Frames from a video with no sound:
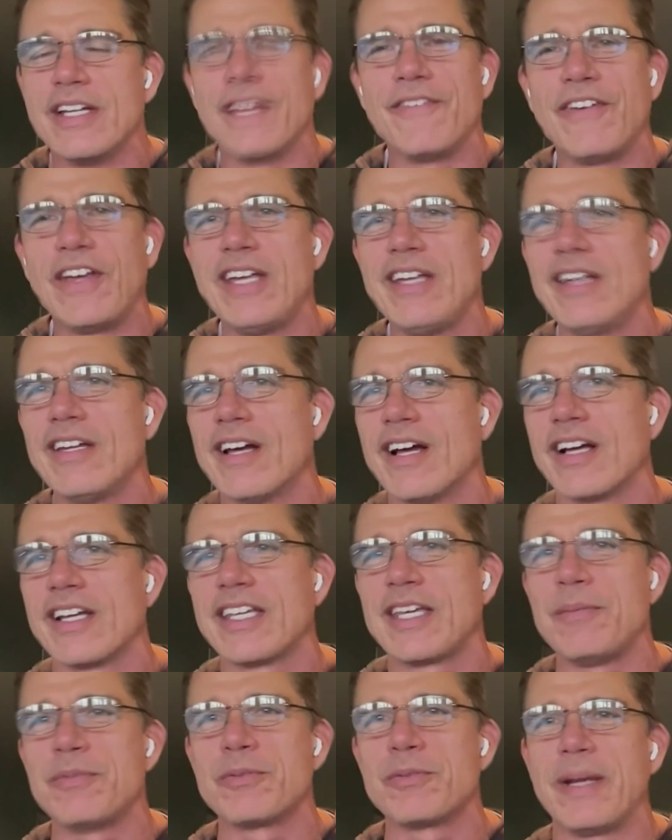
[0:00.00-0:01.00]
if he
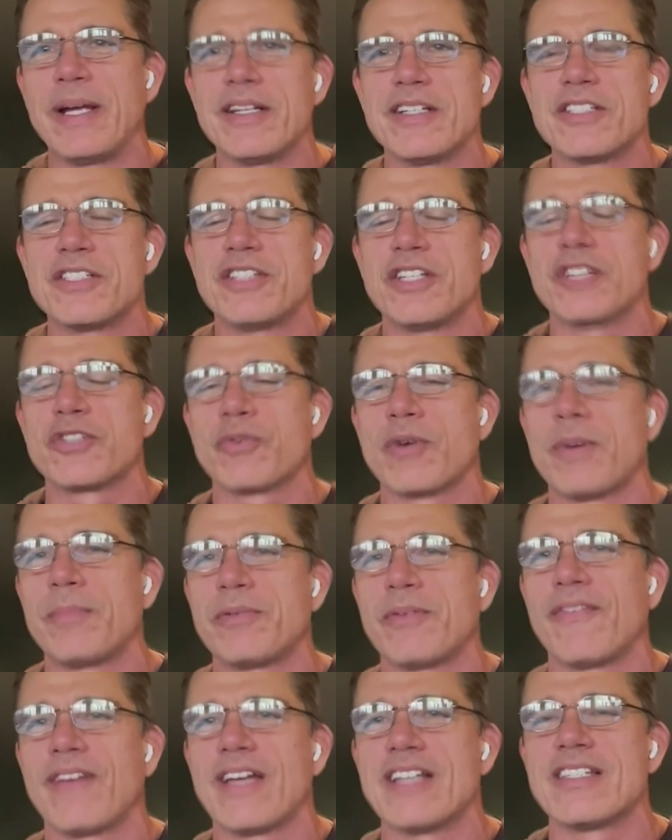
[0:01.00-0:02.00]
keeps being as
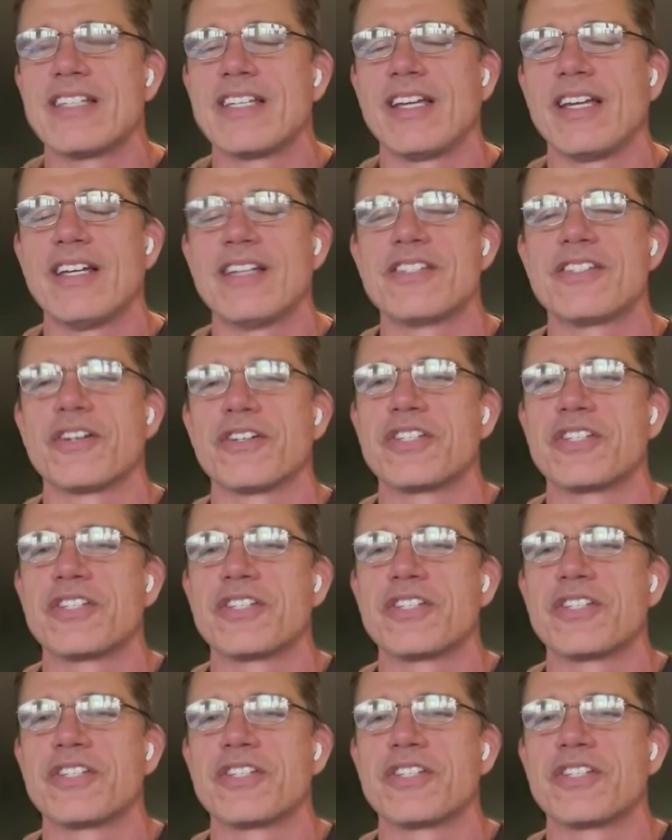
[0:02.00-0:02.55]
disruptive as he is,